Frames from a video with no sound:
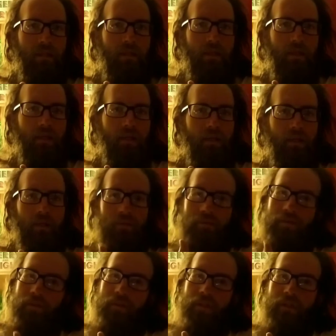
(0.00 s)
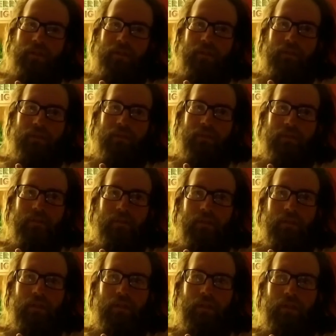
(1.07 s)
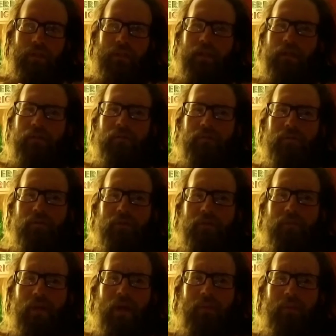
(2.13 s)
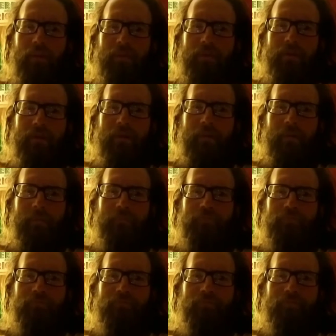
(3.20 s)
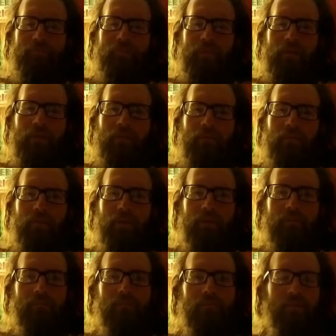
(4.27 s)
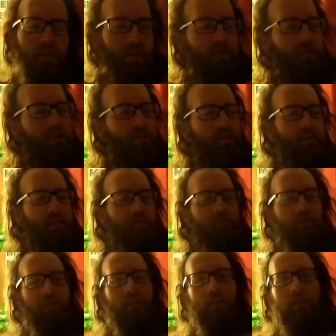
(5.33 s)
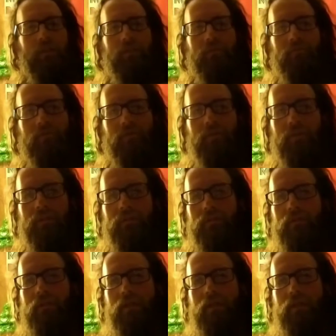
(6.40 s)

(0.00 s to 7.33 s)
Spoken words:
and it comes with a set of dice, and I think it comes with a map maybe. But yeah, that's a nice way to kind of get your feet wet and